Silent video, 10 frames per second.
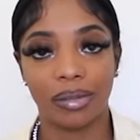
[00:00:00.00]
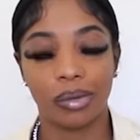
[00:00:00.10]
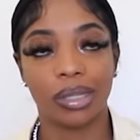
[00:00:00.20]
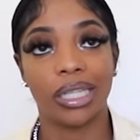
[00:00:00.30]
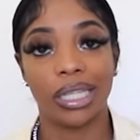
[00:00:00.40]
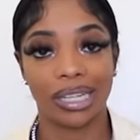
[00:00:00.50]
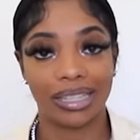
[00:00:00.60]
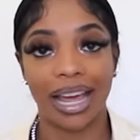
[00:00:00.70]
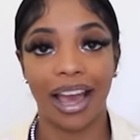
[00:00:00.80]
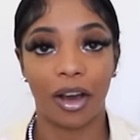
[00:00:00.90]
was
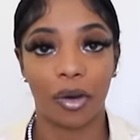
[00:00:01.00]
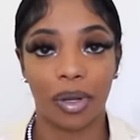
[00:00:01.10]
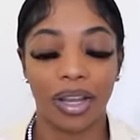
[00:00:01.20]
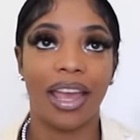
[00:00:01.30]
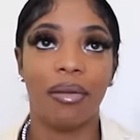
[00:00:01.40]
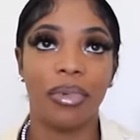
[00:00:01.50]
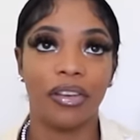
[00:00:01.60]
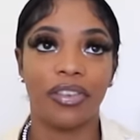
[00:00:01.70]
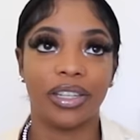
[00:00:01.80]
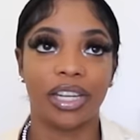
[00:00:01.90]
just down in
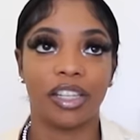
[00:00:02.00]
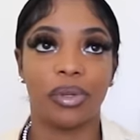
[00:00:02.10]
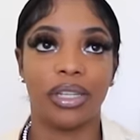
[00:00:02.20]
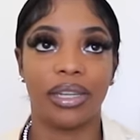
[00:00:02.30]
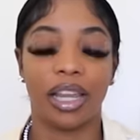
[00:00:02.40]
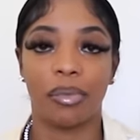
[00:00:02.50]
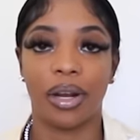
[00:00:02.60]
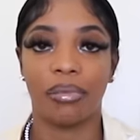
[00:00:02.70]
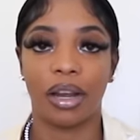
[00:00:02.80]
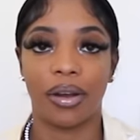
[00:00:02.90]
Memphis because we
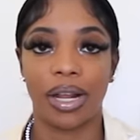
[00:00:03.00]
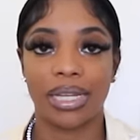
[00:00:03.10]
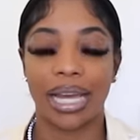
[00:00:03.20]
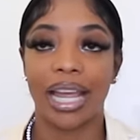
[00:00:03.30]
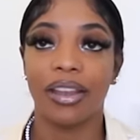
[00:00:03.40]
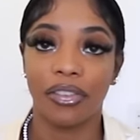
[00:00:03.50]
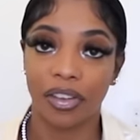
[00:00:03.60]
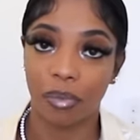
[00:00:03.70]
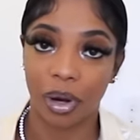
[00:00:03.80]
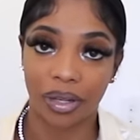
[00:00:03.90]
celebrated my granddaddy's
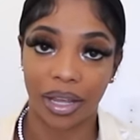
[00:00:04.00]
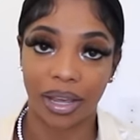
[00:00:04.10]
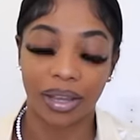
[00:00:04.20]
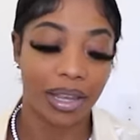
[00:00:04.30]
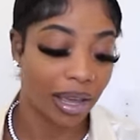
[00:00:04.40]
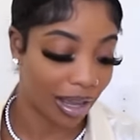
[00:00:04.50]
85th birthday